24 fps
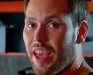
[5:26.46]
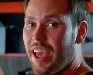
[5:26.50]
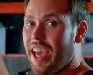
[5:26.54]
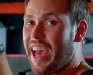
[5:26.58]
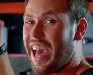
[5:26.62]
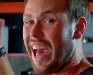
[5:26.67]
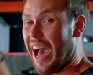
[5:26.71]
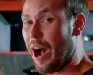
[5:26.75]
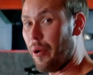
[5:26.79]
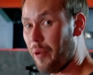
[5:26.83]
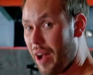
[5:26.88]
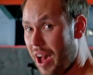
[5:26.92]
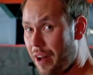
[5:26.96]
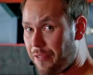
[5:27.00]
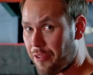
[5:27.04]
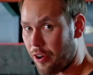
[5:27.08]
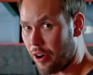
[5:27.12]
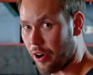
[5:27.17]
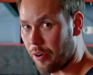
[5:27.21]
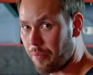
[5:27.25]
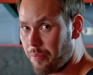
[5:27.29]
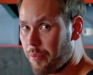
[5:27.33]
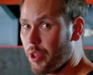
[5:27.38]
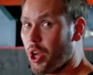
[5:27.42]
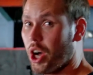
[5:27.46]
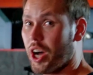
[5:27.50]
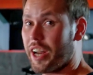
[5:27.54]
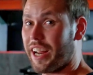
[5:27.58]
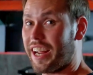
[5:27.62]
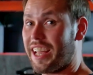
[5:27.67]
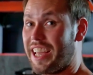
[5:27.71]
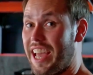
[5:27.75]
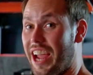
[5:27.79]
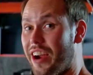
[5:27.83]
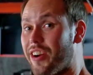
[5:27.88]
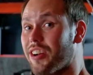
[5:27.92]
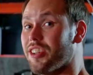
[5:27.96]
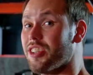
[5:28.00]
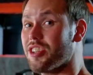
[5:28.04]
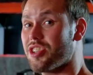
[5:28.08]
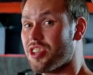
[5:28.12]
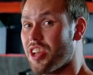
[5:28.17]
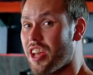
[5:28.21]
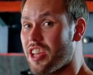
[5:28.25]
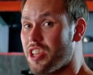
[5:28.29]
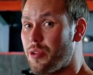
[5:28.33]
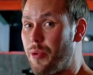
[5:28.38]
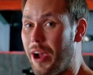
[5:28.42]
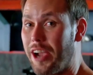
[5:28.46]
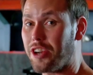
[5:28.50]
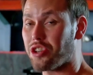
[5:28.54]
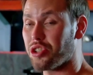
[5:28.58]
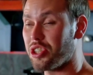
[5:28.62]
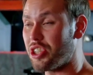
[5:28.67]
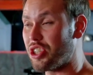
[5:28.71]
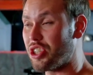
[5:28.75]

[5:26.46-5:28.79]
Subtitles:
However, on a carry lache, you actually